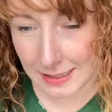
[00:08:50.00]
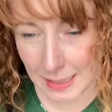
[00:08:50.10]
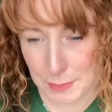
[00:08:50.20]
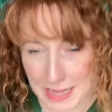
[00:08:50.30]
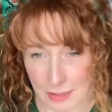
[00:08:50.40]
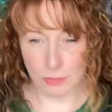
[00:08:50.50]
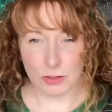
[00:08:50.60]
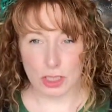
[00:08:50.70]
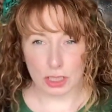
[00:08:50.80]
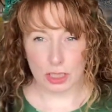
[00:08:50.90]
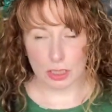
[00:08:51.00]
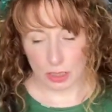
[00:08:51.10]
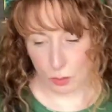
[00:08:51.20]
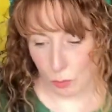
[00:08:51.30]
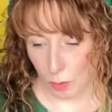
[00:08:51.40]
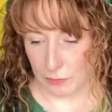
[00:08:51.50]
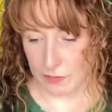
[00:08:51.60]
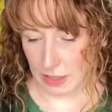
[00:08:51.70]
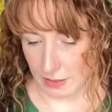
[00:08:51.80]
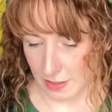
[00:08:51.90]
about what we've
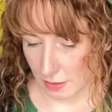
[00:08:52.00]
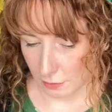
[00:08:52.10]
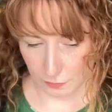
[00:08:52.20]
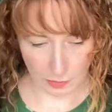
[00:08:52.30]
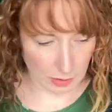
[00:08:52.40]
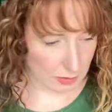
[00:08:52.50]
done so far.